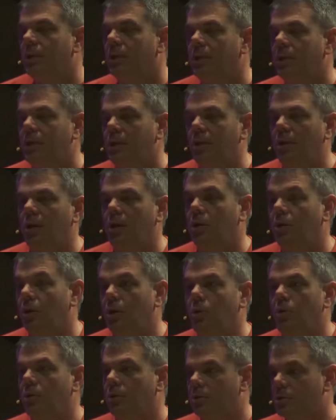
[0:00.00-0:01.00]
Our
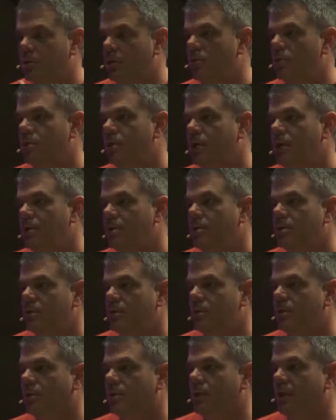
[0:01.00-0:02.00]
local association
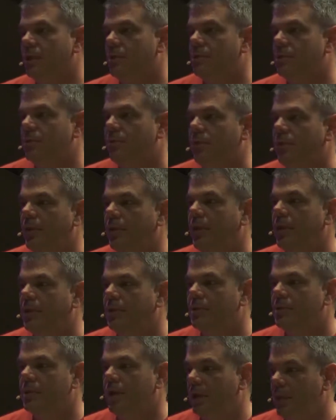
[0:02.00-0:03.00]
still does some
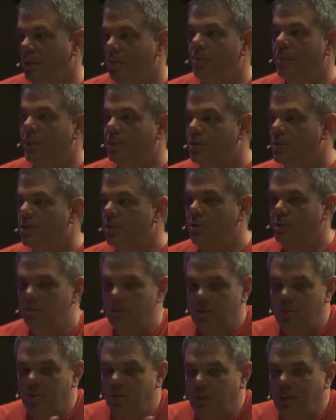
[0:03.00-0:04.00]
things. Like you mentioned, you
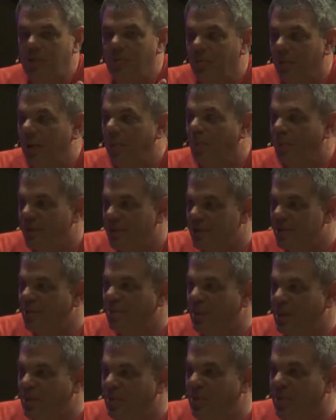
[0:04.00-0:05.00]
still keep up with
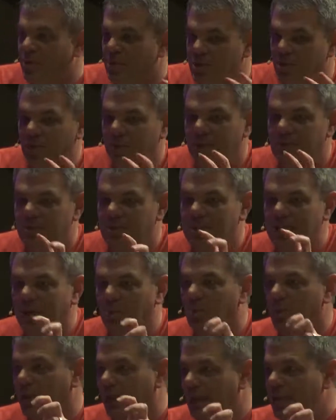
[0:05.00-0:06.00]
some people. So there's
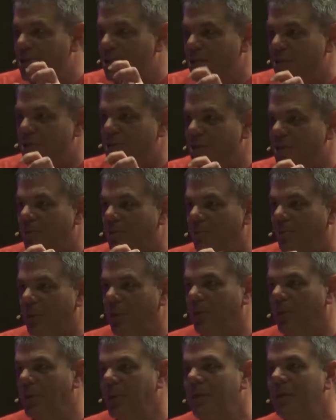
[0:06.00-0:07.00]
that relationship
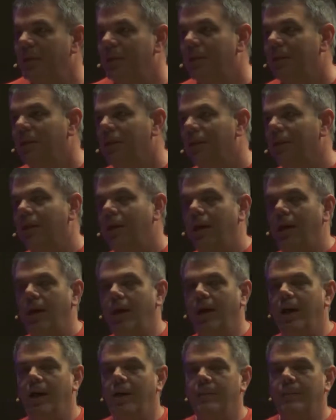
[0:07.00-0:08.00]
building.
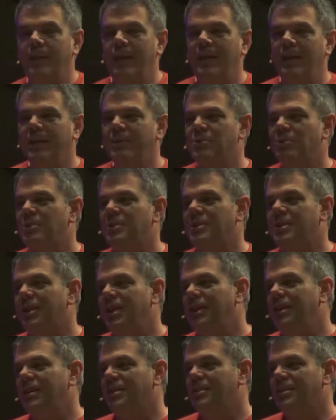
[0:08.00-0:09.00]
And that's what's
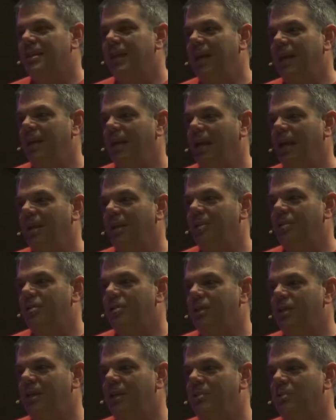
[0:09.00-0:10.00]
neat, is
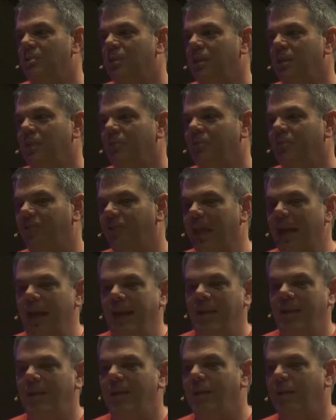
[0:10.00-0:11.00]
technology has really
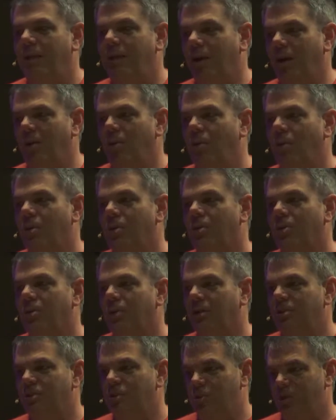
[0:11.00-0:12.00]
flattened our
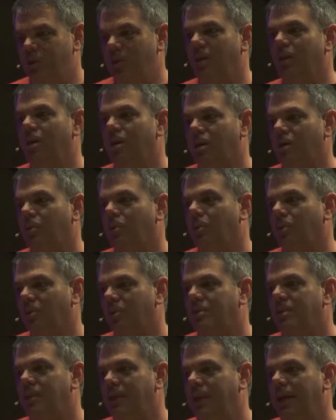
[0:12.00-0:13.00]
world and shrunk our
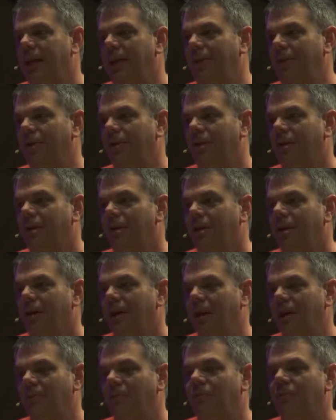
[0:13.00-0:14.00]
world together.
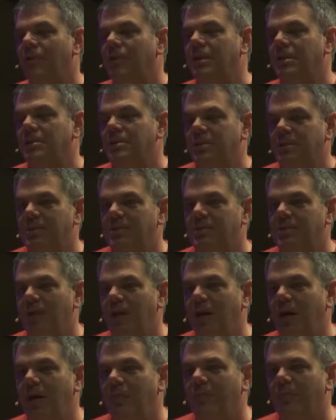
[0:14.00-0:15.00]
And for instance,
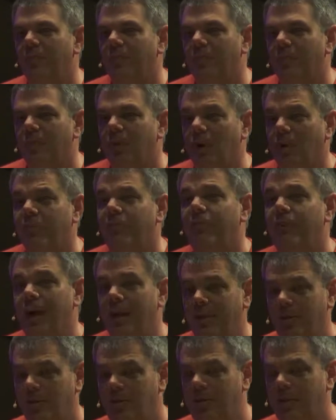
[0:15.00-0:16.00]
on
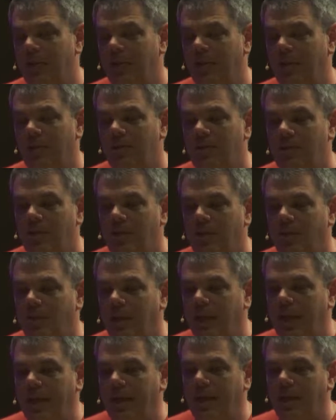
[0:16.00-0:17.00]
Father's Day this year,
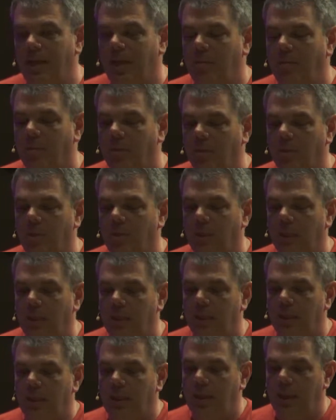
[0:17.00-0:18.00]
we had a couple
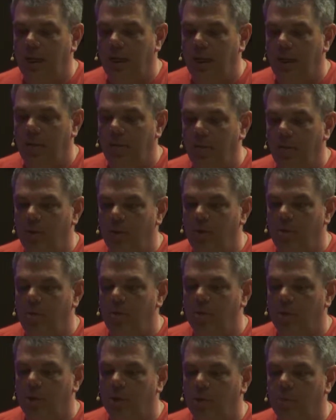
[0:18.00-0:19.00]

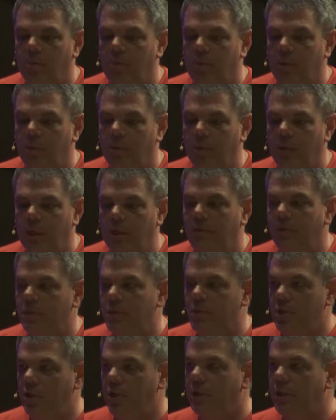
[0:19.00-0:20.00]
who live in
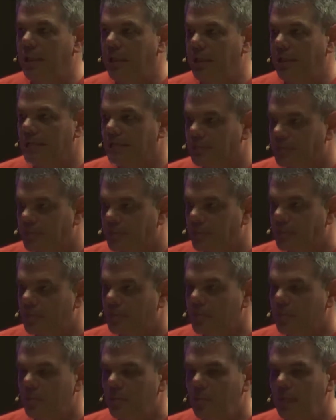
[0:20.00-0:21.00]
Turkey,
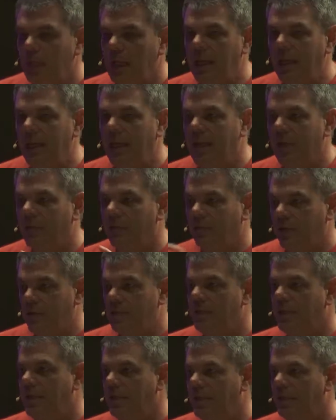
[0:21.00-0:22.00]
and they are
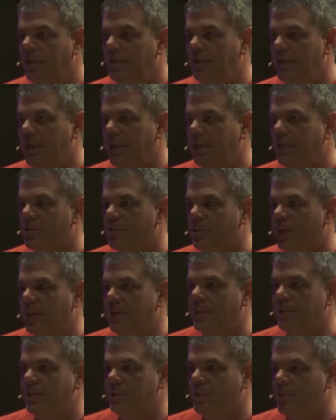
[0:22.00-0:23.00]
visiting the States
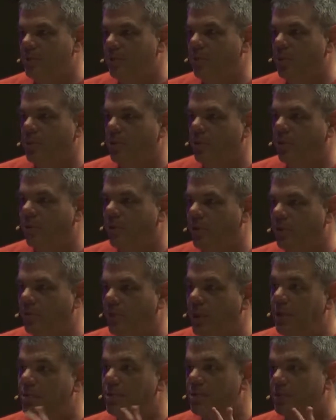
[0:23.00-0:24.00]
raising support for a
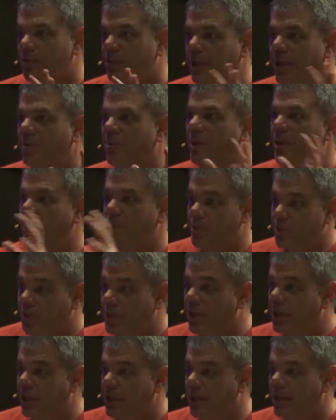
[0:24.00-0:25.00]
ministry they run in
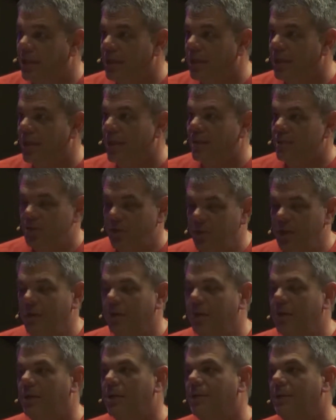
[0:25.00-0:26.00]
Turkey. So they
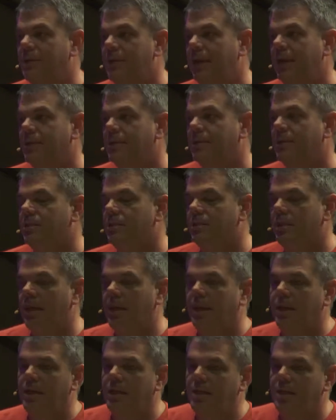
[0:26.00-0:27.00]
were here in Texas,
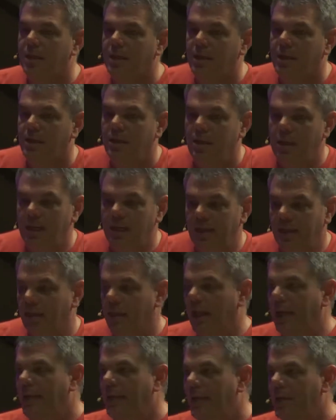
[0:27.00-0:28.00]
and the
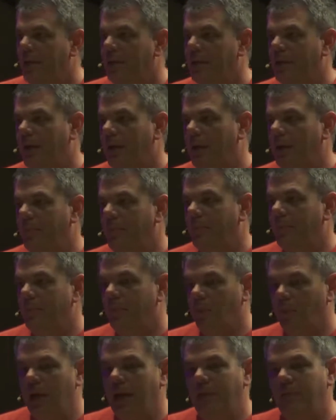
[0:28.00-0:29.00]
lady,
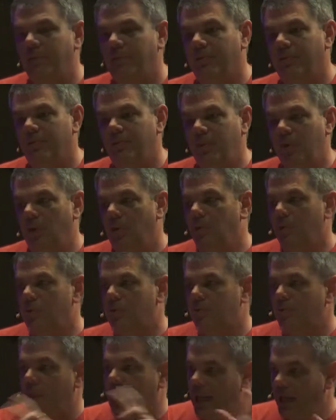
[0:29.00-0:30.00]
the wife,
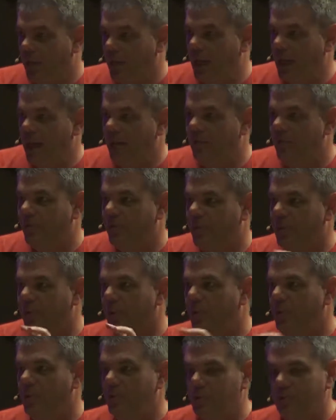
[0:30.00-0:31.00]
knows my wife
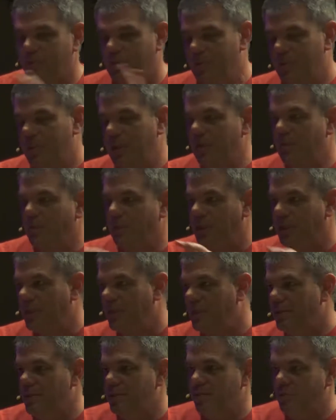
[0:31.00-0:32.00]
through special
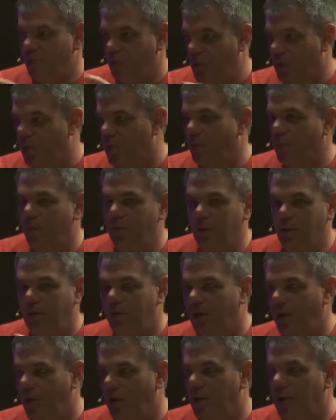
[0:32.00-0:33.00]
needs world
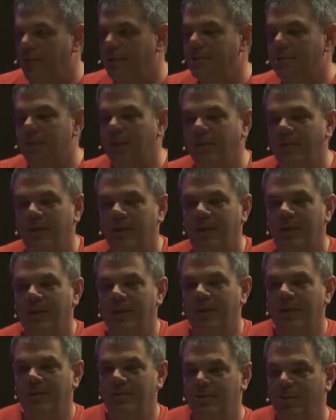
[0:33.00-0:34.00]
and online stuff.
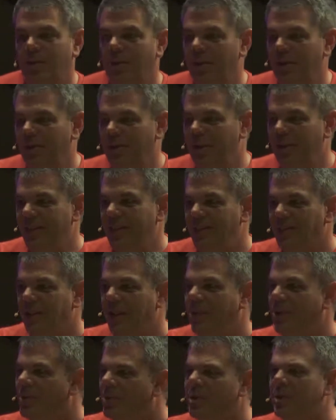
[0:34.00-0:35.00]
And so they were
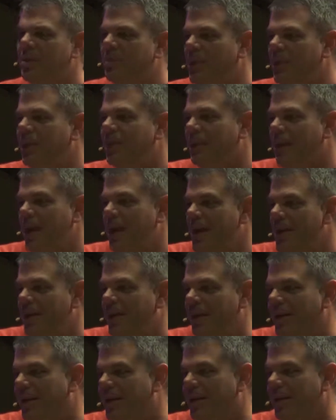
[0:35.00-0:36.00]
like, we're going to be in the
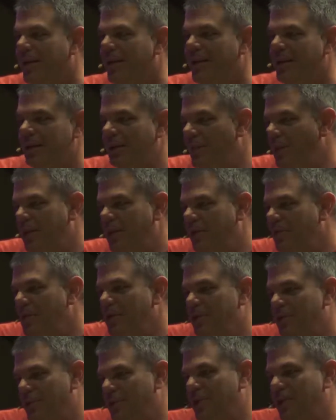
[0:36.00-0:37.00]
area. Can we come
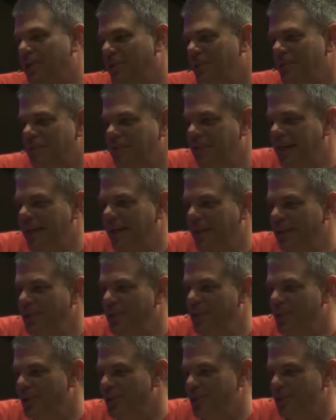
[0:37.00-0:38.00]
to your church and see how
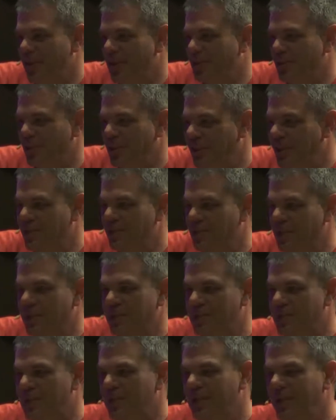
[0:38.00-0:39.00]
you do special needs
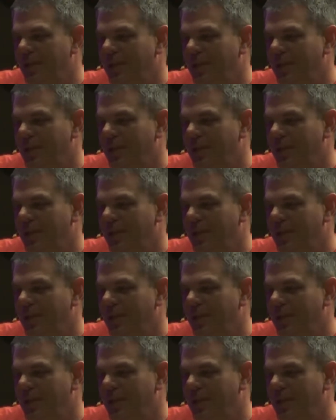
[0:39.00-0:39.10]
ministry?